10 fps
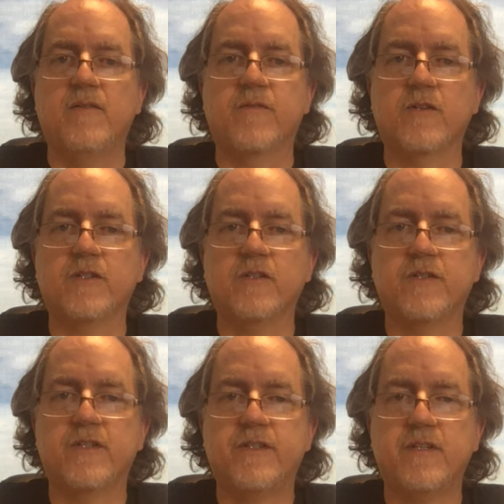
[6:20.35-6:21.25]
First it looks
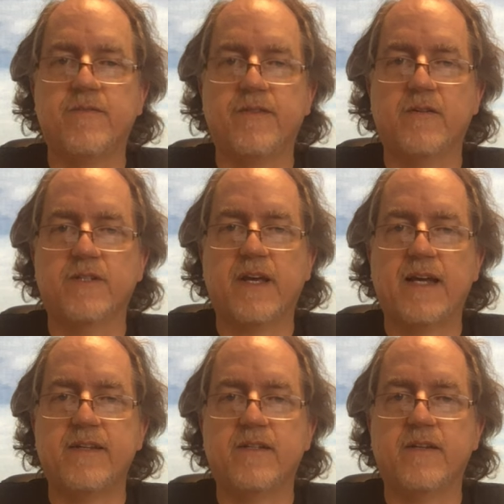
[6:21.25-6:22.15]
to see if there's an
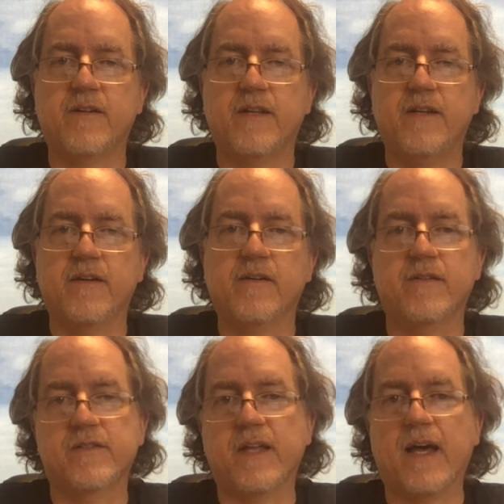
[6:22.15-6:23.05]
I declared here, and
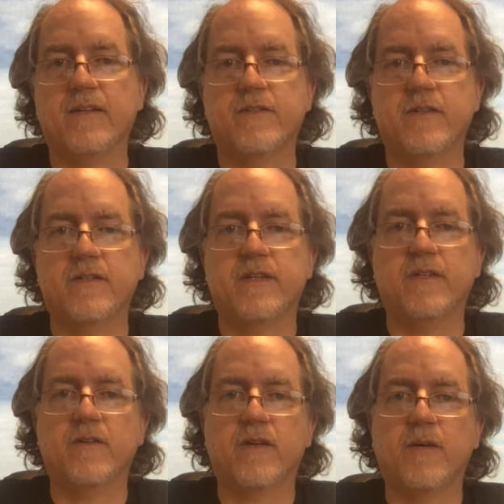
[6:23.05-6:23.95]
there's not. So then it
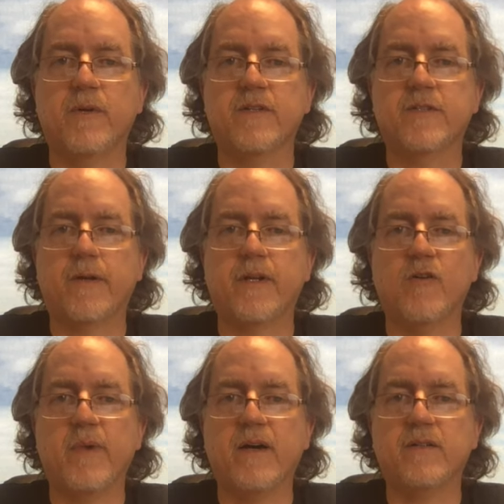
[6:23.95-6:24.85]
says, okay, what else do I know
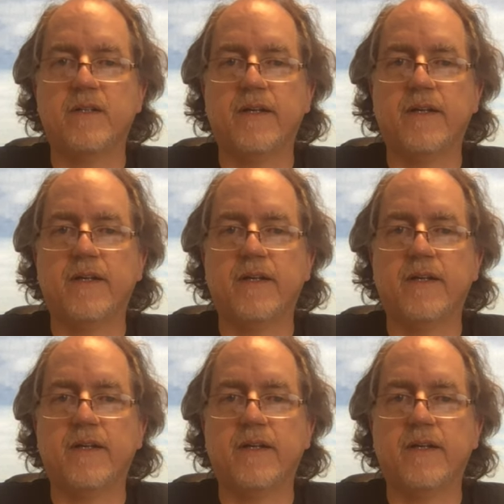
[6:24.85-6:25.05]
about?